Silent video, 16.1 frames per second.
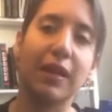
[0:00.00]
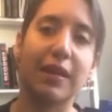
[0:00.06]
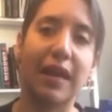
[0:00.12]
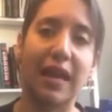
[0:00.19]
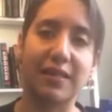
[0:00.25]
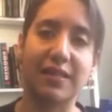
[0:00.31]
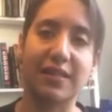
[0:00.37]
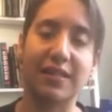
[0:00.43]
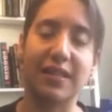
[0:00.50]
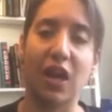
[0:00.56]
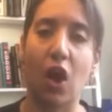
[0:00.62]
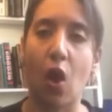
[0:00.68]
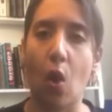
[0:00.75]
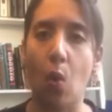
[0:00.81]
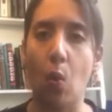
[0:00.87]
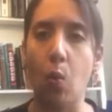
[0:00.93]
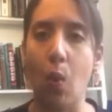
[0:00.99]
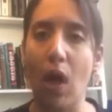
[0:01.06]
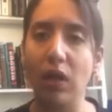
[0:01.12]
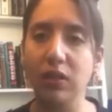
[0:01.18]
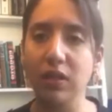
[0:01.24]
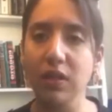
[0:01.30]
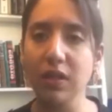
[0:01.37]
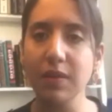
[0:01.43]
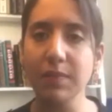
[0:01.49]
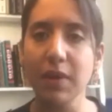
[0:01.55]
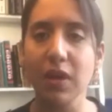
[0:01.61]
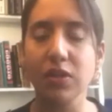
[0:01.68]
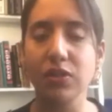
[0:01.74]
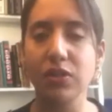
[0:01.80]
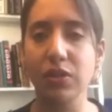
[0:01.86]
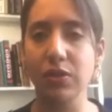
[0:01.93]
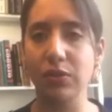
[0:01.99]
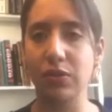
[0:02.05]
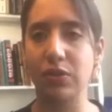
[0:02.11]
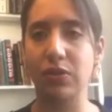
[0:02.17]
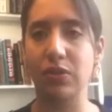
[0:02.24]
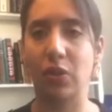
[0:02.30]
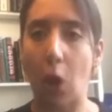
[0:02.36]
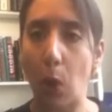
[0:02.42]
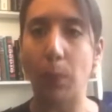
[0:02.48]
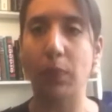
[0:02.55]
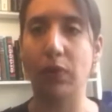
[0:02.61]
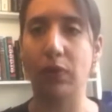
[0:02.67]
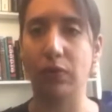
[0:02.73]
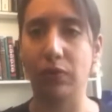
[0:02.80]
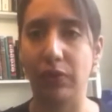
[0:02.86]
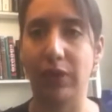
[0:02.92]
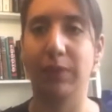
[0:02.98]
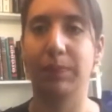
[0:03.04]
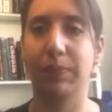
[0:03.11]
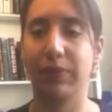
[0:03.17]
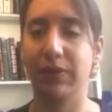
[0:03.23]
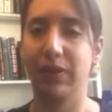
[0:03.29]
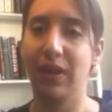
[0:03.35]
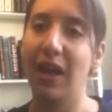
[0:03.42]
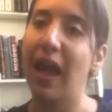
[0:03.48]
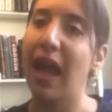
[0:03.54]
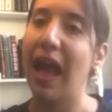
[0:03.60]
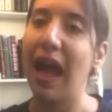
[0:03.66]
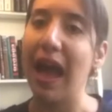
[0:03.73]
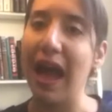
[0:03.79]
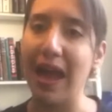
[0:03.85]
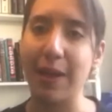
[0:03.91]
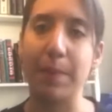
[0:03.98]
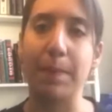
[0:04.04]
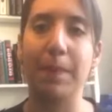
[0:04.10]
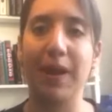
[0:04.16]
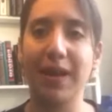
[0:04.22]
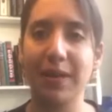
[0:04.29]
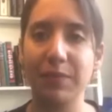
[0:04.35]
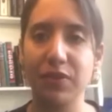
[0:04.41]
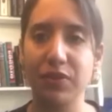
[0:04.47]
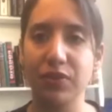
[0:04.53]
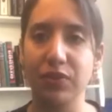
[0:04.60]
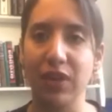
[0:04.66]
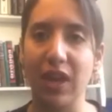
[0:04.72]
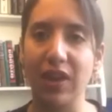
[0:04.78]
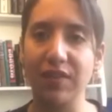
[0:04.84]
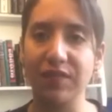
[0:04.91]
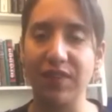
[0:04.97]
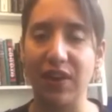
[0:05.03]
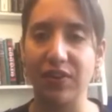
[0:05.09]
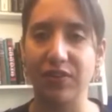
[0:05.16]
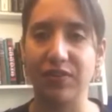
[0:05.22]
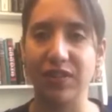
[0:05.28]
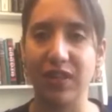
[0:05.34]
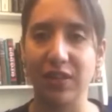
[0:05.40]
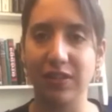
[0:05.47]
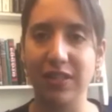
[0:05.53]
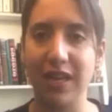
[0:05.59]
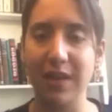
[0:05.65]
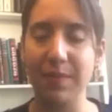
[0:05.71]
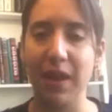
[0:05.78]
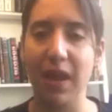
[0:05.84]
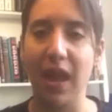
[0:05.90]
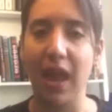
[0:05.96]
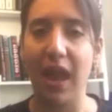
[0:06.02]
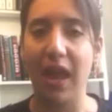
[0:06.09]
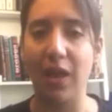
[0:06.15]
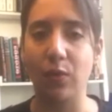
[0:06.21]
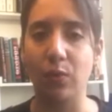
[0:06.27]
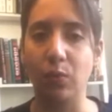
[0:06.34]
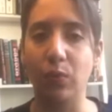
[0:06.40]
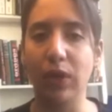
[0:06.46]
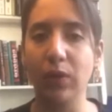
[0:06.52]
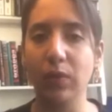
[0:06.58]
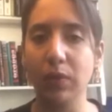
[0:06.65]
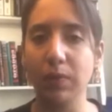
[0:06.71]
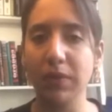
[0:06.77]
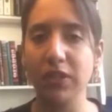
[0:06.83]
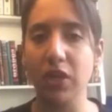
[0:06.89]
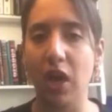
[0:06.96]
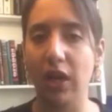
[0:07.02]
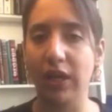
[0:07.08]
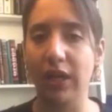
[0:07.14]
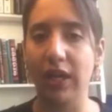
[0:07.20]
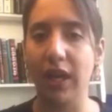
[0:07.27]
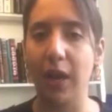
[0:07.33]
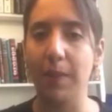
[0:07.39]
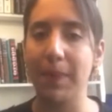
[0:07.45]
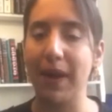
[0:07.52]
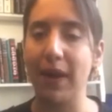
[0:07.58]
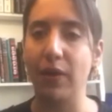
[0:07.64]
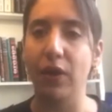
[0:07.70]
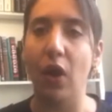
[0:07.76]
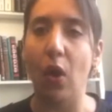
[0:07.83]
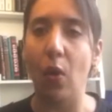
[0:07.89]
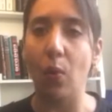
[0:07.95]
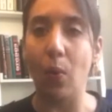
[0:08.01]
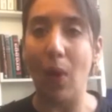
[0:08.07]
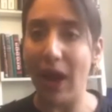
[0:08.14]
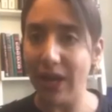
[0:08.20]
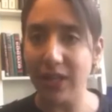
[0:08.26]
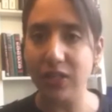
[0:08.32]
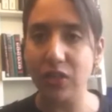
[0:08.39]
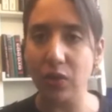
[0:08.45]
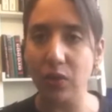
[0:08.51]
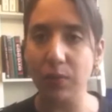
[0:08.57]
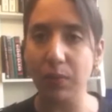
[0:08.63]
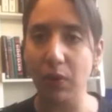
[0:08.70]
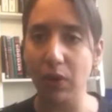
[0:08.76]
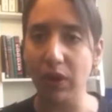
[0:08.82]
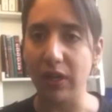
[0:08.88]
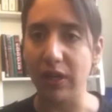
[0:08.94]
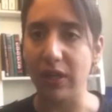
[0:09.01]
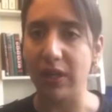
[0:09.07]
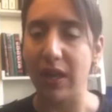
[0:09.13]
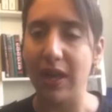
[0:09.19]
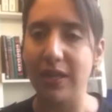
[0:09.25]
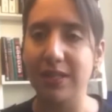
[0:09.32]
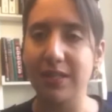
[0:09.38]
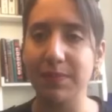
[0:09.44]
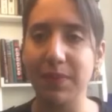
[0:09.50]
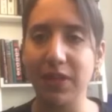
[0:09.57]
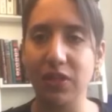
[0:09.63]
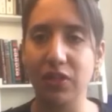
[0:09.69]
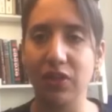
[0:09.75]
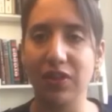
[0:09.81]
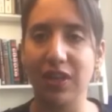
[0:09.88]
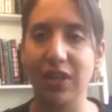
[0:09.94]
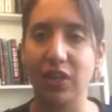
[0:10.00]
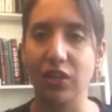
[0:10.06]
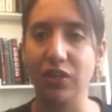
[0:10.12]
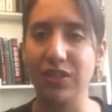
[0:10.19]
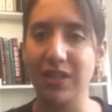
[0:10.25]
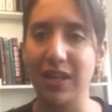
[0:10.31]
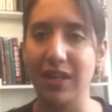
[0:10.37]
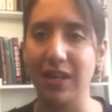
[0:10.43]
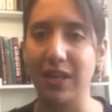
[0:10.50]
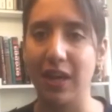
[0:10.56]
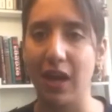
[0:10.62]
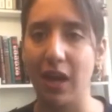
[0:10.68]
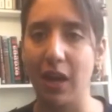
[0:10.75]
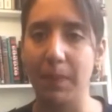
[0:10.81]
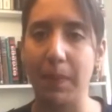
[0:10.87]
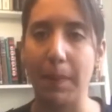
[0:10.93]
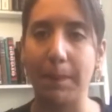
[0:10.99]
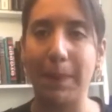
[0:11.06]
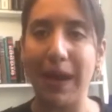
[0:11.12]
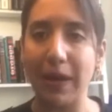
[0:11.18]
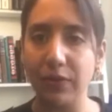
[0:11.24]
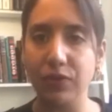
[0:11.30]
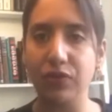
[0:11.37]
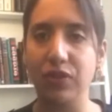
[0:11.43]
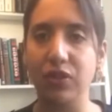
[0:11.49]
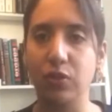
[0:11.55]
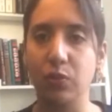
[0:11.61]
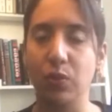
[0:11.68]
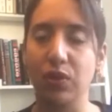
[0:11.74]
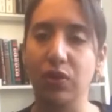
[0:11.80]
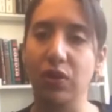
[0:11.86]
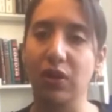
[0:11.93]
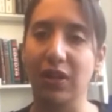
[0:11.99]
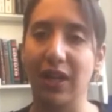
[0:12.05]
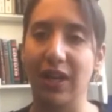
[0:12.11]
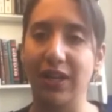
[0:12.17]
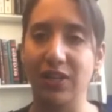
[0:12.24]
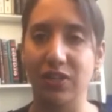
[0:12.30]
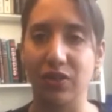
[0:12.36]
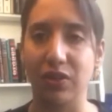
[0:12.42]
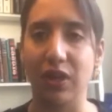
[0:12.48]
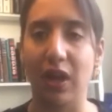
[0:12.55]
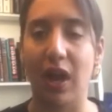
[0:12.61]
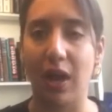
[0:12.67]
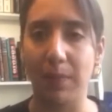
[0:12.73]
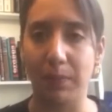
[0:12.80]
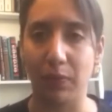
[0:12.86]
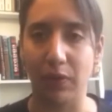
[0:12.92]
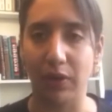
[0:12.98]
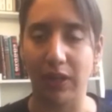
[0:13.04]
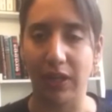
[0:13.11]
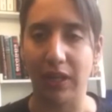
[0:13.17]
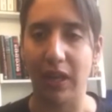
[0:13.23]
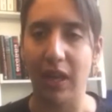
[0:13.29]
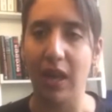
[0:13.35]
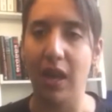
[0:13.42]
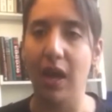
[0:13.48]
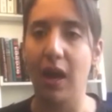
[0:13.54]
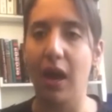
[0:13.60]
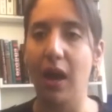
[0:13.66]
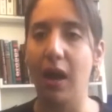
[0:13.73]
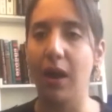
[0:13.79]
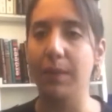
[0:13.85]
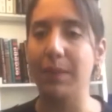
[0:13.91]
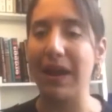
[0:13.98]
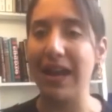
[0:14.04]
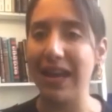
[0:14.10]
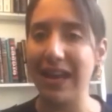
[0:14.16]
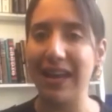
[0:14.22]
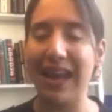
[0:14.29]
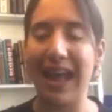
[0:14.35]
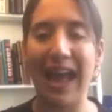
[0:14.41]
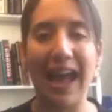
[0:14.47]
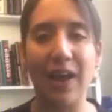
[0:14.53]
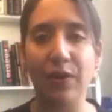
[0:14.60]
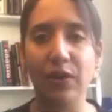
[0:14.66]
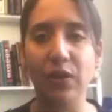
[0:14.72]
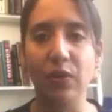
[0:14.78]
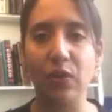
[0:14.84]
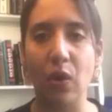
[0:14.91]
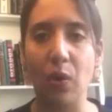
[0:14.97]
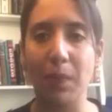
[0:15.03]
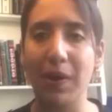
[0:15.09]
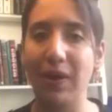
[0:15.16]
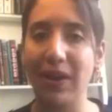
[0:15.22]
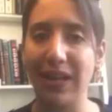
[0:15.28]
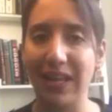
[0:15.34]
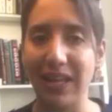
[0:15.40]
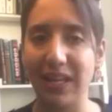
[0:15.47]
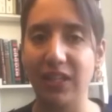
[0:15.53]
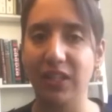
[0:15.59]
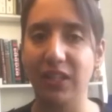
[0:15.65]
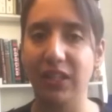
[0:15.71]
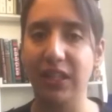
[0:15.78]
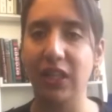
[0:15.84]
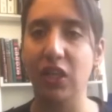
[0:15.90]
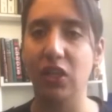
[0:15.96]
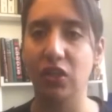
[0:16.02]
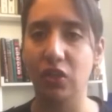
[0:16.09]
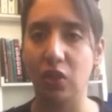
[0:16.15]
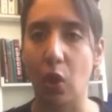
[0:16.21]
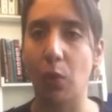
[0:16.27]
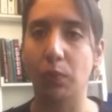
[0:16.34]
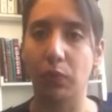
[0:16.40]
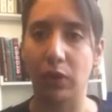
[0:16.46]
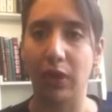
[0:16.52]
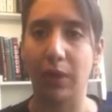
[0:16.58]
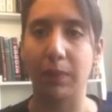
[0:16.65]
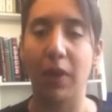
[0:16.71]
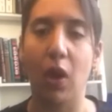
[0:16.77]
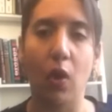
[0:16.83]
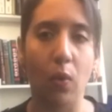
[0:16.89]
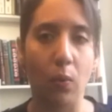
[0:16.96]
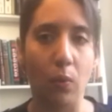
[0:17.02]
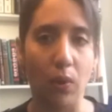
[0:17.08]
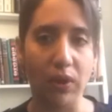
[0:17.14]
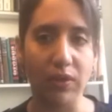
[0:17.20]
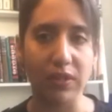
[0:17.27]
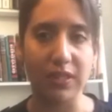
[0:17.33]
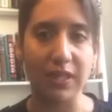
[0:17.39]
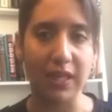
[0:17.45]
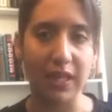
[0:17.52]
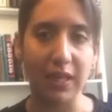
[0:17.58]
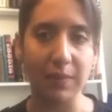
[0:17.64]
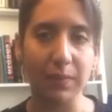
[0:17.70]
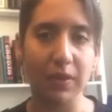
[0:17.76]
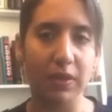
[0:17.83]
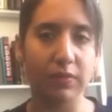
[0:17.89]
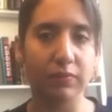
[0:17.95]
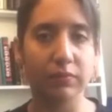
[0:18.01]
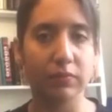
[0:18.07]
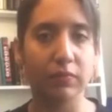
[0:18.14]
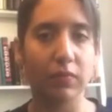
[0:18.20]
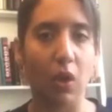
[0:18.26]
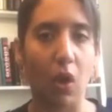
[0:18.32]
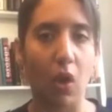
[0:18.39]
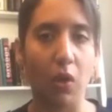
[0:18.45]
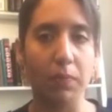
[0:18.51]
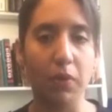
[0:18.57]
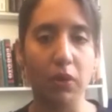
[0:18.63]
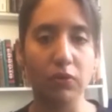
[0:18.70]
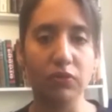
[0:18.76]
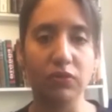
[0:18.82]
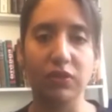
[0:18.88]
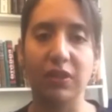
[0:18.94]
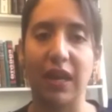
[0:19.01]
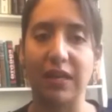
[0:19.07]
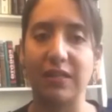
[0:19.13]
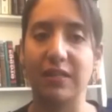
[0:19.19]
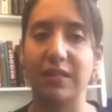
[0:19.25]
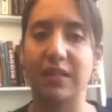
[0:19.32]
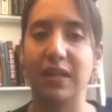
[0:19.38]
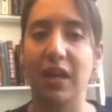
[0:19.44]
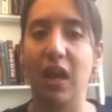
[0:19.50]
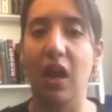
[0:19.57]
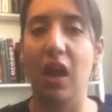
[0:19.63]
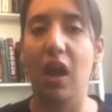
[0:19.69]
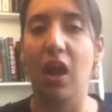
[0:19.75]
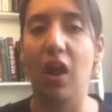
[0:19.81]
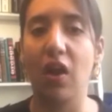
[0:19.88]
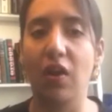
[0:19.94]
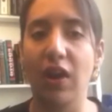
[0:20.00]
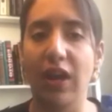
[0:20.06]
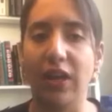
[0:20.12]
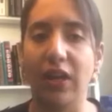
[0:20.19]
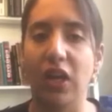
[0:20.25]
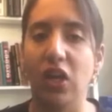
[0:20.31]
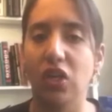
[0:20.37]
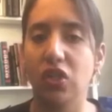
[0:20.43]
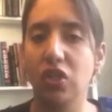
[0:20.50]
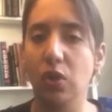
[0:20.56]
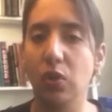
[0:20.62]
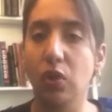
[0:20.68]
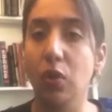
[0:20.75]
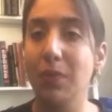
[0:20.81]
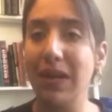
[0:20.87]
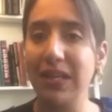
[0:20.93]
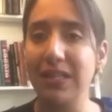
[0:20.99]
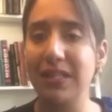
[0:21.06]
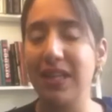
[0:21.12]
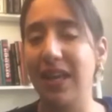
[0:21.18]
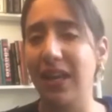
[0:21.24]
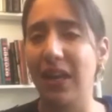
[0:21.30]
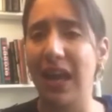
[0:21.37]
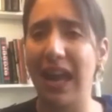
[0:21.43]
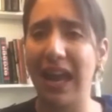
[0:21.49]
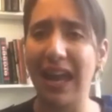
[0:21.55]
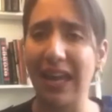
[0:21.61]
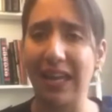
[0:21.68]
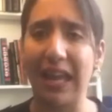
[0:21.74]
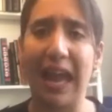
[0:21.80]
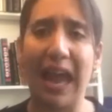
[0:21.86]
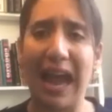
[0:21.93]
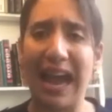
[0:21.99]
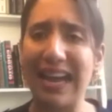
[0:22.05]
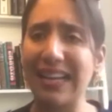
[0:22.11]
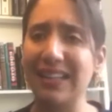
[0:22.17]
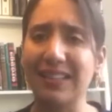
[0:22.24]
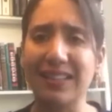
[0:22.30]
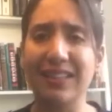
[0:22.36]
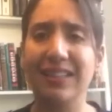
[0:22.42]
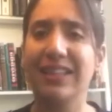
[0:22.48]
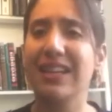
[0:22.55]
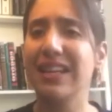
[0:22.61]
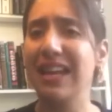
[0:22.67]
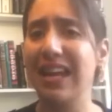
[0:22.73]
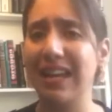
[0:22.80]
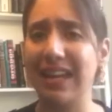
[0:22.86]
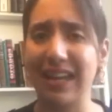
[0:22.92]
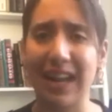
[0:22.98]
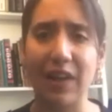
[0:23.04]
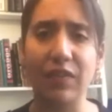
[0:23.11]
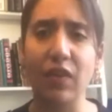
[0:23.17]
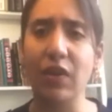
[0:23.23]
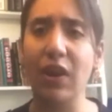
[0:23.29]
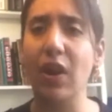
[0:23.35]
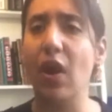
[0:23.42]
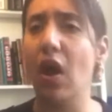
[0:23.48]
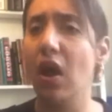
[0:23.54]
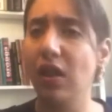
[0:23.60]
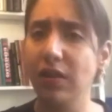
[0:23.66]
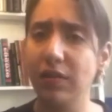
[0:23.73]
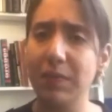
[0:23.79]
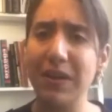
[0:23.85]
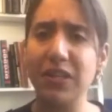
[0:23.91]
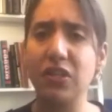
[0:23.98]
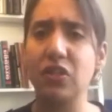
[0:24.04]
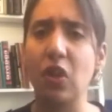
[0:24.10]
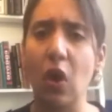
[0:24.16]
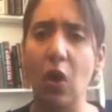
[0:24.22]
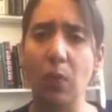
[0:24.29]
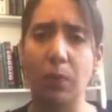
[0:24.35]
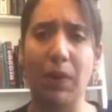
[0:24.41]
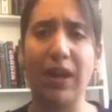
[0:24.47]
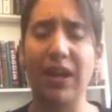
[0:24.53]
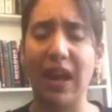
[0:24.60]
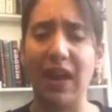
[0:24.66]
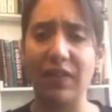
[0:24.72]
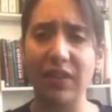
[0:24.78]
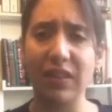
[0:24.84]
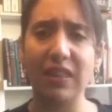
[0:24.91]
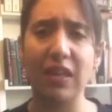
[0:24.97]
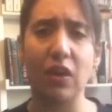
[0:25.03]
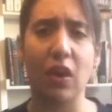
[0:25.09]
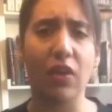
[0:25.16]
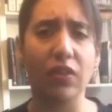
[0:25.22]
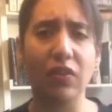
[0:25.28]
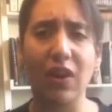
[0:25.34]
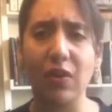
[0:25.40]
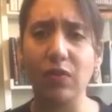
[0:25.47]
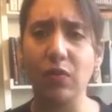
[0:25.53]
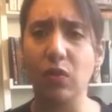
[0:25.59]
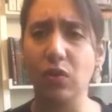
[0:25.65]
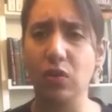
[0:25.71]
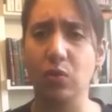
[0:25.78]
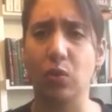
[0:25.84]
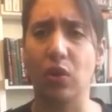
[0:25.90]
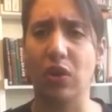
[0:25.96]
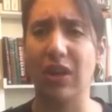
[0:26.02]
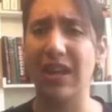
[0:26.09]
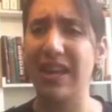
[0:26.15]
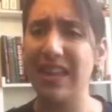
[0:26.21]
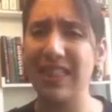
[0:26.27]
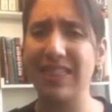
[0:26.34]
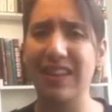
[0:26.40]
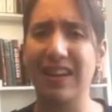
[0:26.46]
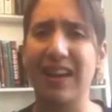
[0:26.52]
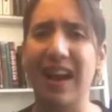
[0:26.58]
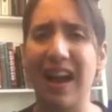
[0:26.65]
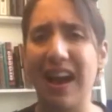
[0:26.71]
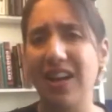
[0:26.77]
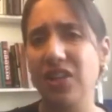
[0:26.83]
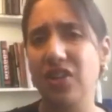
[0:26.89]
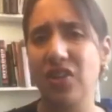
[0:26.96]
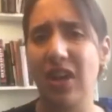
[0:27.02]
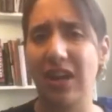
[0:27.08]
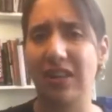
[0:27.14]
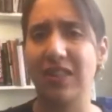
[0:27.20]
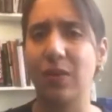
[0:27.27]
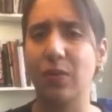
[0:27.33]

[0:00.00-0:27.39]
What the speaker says: Yes, welcome to Scope Creep. Hi, my name is Juliana, founder of Scale Time, and we will be talking about why it's so important to make sure that you're setting up boundaries with your clients during onboarding. And how do you go about handling scope creep? One and the same? Almost? Yes. All right, so you might say, hey, I delineated, I wrote out all of my scope, right? Everything, all the ground rules were in the contract.